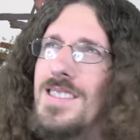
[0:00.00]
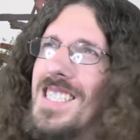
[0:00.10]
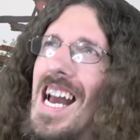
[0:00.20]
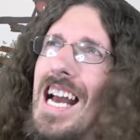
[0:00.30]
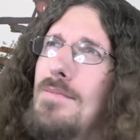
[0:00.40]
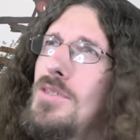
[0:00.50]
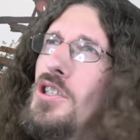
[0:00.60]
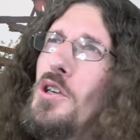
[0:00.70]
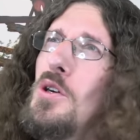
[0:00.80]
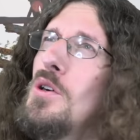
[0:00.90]
Damn
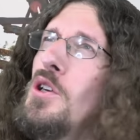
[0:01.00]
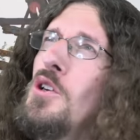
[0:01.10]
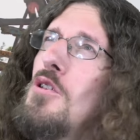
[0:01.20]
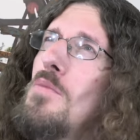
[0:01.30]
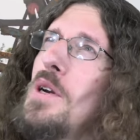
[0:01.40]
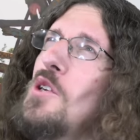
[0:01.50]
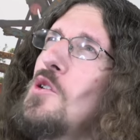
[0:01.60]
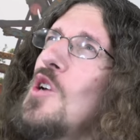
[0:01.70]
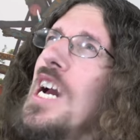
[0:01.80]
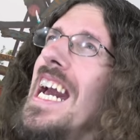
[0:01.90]
you, human
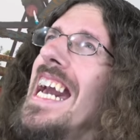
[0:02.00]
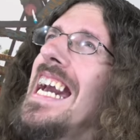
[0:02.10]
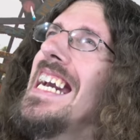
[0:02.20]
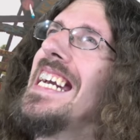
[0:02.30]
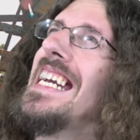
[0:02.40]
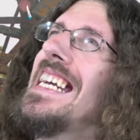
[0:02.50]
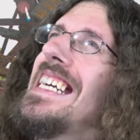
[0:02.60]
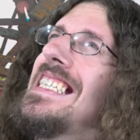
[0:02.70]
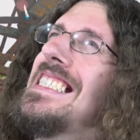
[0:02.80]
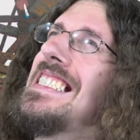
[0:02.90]

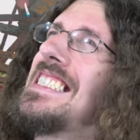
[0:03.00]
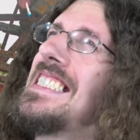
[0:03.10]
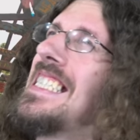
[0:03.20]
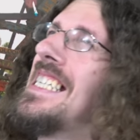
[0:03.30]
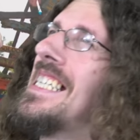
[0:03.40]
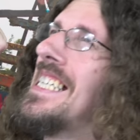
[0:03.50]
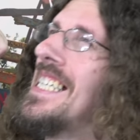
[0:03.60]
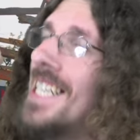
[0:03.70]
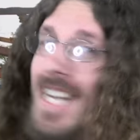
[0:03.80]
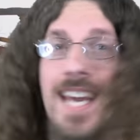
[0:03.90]
race!
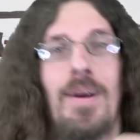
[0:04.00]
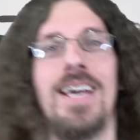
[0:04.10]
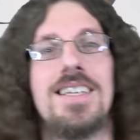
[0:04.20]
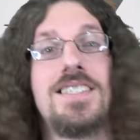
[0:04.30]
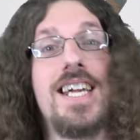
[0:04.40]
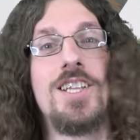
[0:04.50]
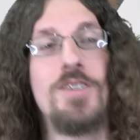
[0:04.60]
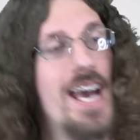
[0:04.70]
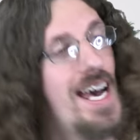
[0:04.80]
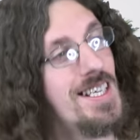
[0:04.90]
Anyway, let's take a
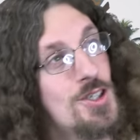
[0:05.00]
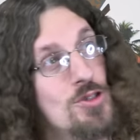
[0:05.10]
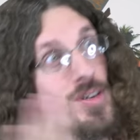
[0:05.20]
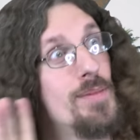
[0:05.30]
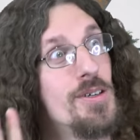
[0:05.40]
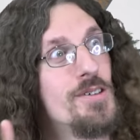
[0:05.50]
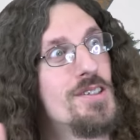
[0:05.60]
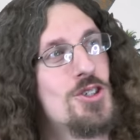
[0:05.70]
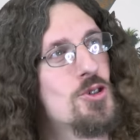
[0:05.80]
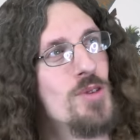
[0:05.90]
look at
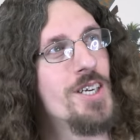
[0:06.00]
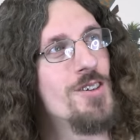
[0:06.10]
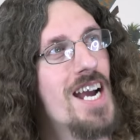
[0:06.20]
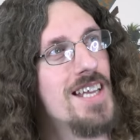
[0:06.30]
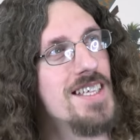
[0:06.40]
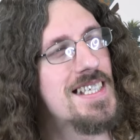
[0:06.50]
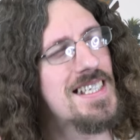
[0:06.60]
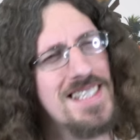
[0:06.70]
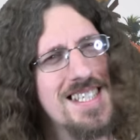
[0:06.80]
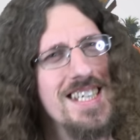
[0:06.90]
Tremors, Shrieker Island,
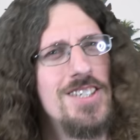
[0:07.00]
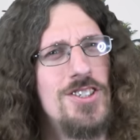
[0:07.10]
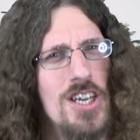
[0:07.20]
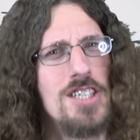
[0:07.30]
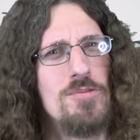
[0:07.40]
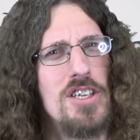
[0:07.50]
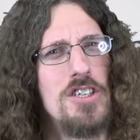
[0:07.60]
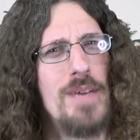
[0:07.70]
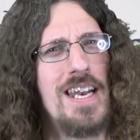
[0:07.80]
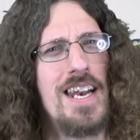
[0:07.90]
and see just what
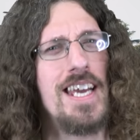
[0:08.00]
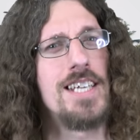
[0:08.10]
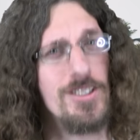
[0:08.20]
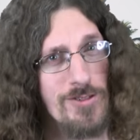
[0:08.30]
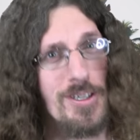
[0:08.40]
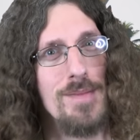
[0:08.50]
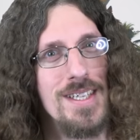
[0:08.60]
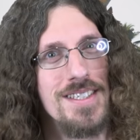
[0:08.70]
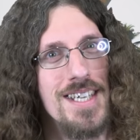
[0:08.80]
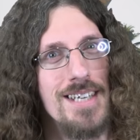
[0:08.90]
humanity has screwed up
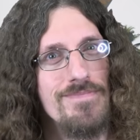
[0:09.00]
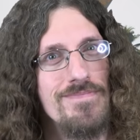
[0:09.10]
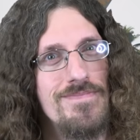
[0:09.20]
this time.